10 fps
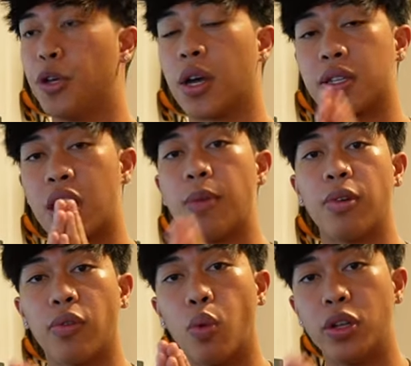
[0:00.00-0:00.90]
You guys came
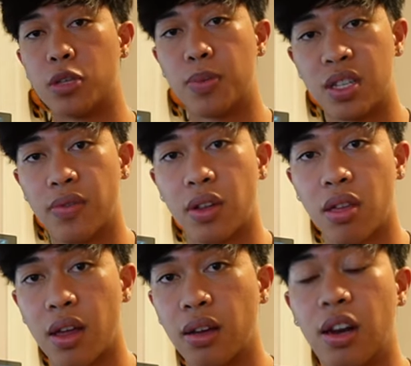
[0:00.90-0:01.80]
here for one specific
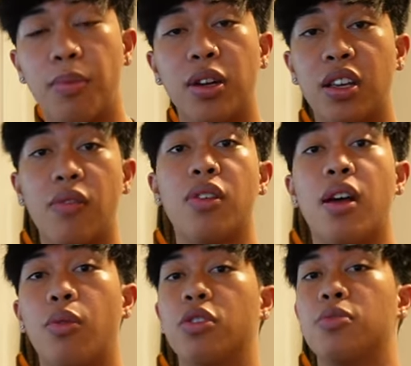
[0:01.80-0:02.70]
thing and I'm gonna give you
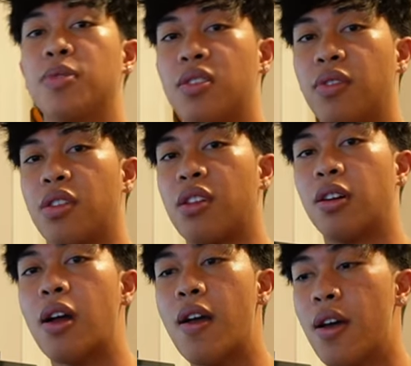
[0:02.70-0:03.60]
that one specific
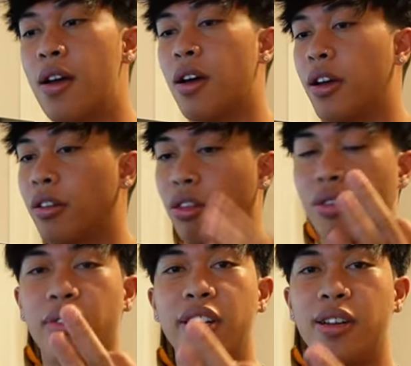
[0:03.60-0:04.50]
thing. And
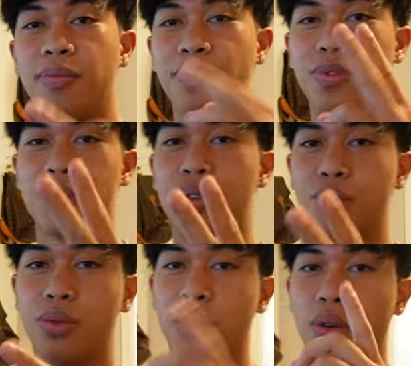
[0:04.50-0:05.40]
three,
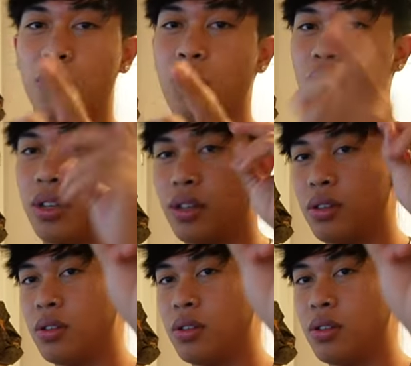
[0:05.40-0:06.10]
two, one,